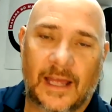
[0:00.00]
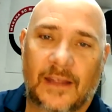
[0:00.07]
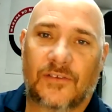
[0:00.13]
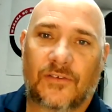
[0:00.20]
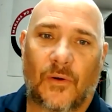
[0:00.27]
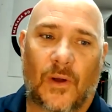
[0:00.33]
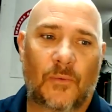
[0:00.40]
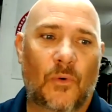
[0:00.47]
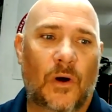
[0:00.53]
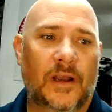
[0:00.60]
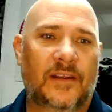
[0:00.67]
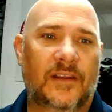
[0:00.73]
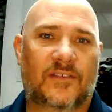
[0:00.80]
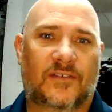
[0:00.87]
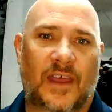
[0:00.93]
And so I
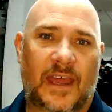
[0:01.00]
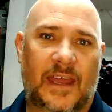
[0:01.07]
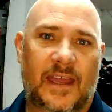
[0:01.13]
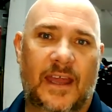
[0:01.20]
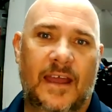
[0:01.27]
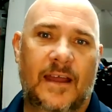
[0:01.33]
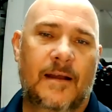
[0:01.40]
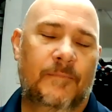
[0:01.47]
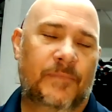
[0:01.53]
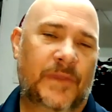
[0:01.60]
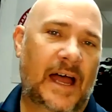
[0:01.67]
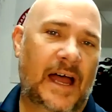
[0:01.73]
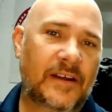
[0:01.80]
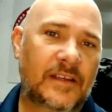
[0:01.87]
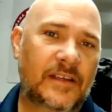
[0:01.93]
wanted to say,
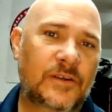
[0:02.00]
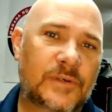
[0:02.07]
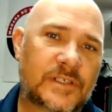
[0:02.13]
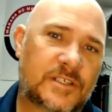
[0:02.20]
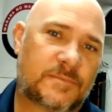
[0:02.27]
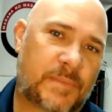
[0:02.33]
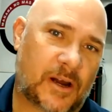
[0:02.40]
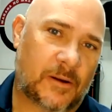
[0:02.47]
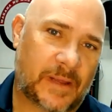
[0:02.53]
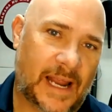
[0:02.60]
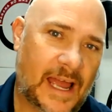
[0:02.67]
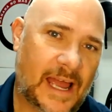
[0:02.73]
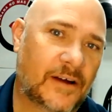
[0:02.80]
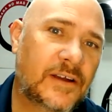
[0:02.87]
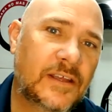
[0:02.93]
how can you experiment?
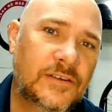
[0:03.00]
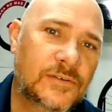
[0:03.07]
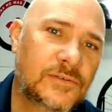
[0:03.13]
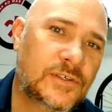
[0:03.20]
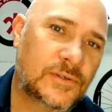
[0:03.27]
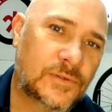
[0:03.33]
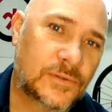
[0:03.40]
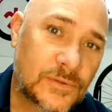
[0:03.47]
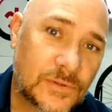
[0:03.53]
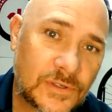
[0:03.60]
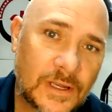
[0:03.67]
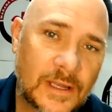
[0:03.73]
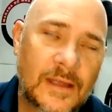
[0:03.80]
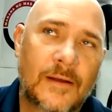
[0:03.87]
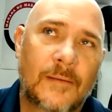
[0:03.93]
How can you use
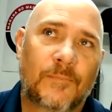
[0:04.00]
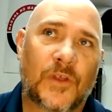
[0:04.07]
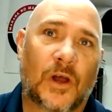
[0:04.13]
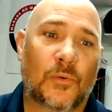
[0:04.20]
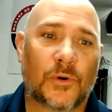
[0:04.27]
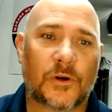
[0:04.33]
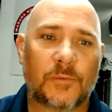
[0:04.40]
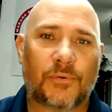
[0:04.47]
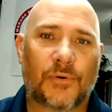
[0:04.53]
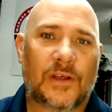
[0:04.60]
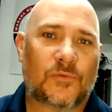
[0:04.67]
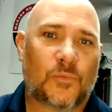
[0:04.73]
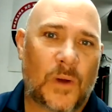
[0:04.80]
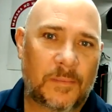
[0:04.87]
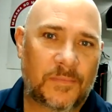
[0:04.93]
a
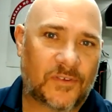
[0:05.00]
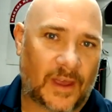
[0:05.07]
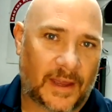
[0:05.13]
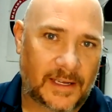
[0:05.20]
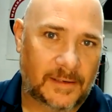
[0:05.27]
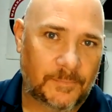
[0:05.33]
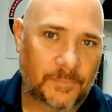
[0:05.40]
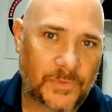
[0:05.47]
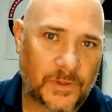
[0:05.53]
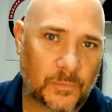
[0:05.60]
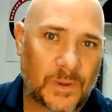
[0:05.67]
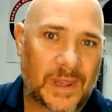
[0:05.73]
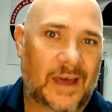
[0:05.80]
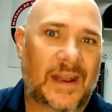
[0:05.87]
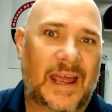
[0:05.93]
WordPress website
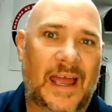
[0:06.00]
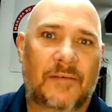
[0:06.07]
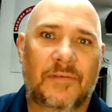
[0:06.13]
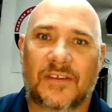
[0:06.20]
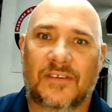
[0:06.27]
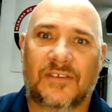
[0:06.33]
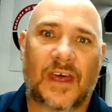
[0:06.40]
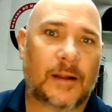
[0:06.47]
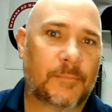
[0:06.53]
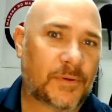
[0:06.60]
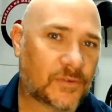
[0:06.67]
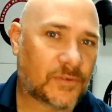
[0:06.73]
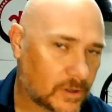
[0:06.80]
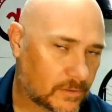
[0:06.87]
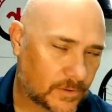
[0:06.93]
without having to set up a
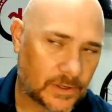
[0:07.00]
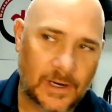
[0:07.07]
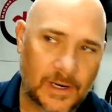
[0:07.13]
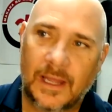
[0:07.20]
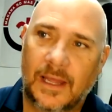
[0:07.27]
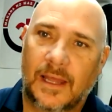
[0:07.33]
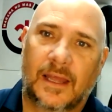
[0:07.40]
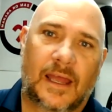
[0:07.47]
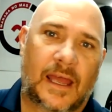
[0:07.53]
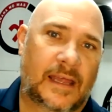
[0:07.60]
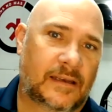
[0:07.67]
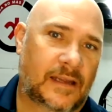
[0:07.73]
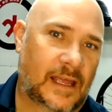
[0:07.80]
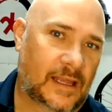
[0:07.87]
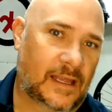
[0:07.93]
server
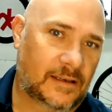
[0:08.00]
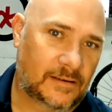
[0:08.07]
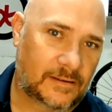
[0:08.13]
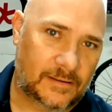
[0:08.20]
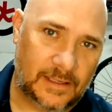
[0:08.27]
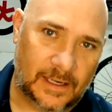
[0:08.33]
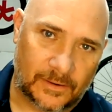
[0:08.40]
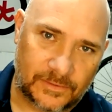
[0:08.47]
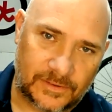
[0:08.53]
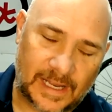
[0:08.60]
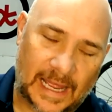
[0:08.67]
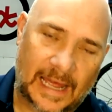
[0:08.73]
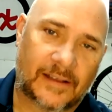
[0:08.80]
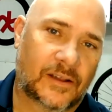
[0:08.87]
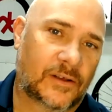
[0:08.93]
and
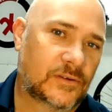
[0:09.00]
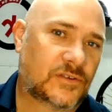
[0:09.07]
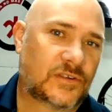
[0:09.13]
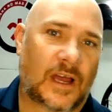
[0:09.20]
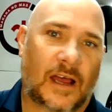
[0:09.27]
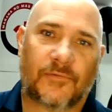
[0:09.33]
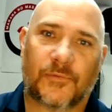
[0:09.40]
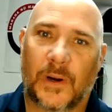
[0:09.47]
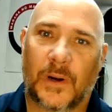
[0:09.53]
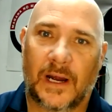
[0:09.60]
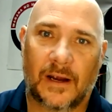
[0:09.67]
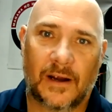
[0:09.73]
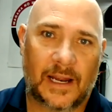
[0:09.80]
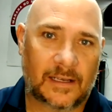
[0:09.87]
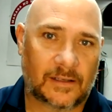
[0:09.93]
download
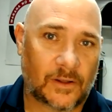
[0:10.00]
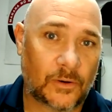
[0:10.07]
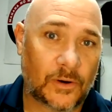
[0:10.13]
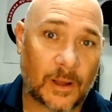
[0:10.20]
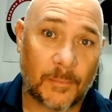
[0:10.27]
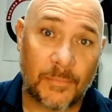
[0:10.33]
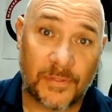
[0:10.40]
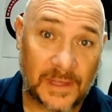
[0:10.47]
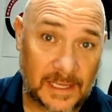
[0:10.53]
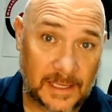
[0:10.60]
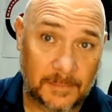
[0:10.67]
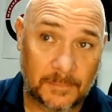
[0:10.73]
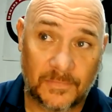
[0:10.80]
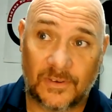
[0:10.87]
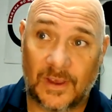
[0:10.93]
software and load up
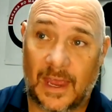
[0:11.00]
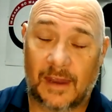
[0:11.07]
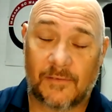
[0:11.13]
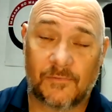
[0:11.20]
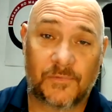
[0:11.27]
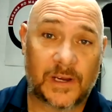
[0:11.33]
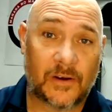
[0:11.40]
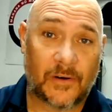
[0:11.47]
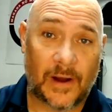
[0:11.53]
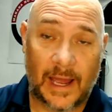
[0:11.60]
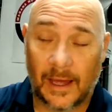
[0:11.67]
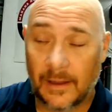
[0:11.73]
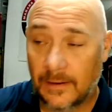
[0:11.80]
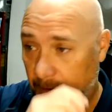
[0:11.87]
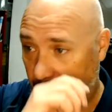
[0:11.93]
themes and figure
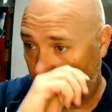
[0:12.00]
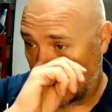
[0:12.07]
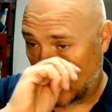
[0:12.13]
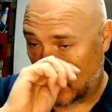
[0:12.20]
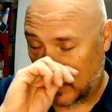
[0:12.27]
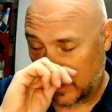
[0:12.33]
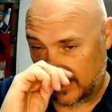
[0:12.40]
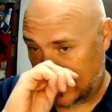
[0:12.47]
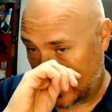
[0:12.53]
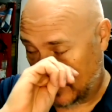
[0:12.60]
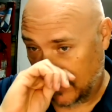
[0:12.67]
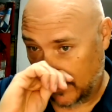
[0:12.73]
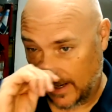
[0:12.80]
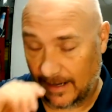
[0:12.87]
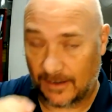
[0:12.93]
out what
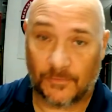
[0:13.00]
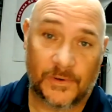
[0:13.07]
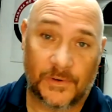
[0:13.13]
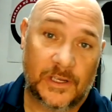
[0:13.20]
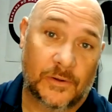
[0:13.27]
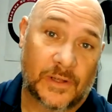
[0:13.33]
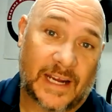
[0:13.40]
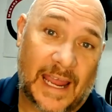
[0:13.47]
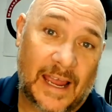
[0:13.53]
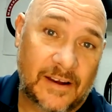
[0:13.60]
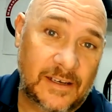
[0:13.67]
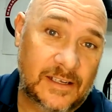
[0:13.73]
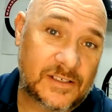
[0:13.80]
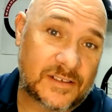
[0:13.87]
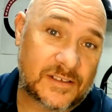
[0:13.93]
steps are next for you? Like, how
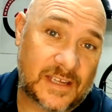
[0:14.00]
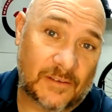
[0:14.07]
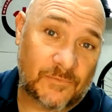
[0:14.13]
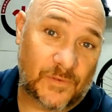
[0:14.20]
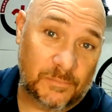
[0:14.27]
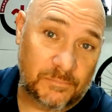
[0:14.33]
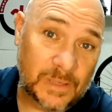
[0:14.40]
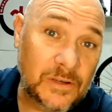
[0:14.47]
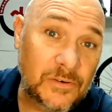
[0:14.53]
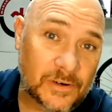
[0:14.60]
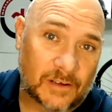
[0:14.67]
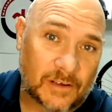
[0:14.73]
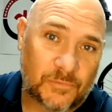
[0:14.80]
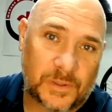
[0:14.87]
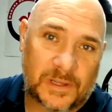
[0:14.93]
can you just get familiar
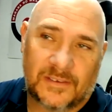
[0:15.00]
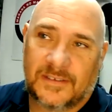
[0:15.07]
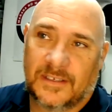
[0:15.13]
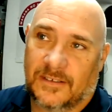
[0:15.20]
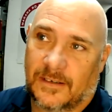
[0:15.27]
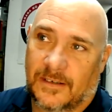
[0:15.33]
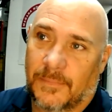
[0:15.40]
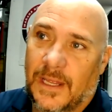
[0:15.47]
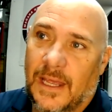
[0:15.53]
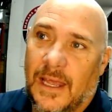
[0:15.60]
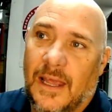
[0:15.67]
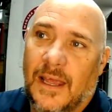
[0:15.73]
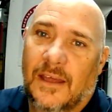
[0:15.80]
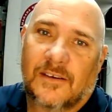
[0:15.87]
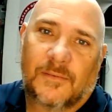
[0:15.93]
enough with the system
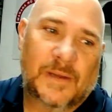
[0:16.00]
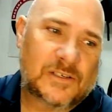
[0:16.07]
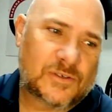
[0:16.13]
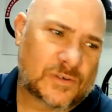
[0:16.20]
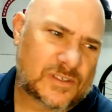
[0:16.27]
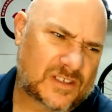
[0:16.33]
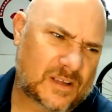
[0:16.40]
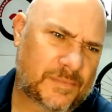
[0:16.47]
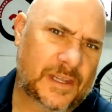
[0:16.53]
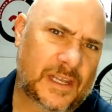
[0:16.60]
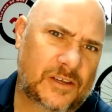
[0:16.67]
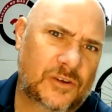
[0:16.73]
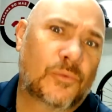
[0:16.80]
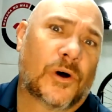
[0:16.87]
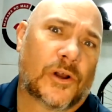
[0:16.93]
to make sure it's something
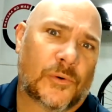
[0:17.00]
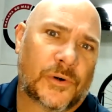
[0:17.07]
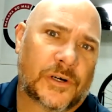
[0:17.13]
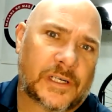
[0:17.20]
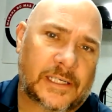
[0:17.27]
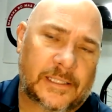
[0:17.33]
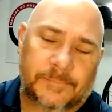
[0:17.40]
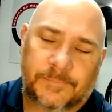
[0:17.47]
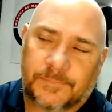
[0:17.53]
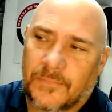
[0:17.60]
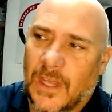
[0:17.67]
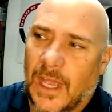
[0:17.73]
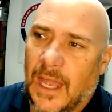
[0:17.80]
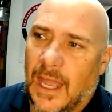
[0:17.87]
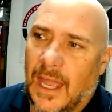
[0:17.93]
that you want to work in?
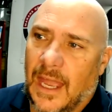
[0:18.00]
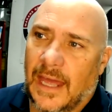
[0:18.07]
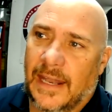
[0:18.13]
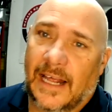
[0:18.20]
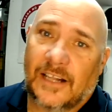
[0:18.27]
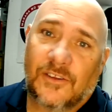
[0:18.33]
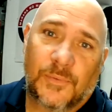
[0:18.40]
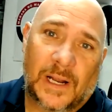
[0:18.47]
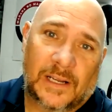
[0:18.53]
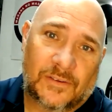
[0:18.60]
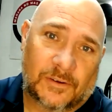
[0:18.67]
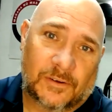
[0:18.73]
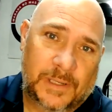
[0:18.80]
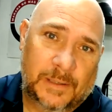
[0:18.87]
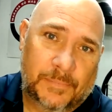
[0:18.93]
And that's when I
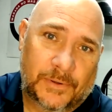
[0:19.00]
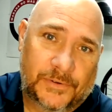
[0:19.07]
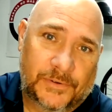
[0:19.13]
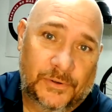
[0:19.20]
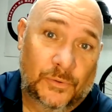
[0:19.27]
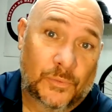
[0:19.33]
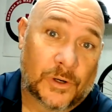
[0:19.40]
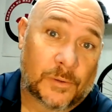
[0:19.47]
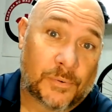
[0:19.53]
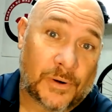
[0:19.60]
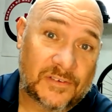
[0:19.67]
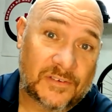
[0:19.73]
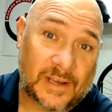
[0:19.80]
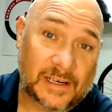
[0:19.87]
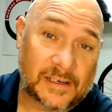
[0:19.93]
took people to
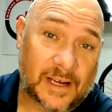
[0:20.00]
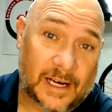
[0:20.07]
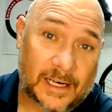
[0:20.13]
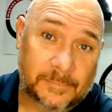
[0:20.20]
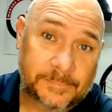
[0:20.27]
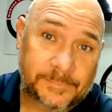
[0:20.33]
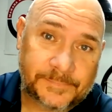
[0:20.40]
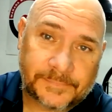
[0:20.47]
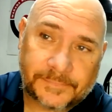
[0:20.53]
WordPress.com.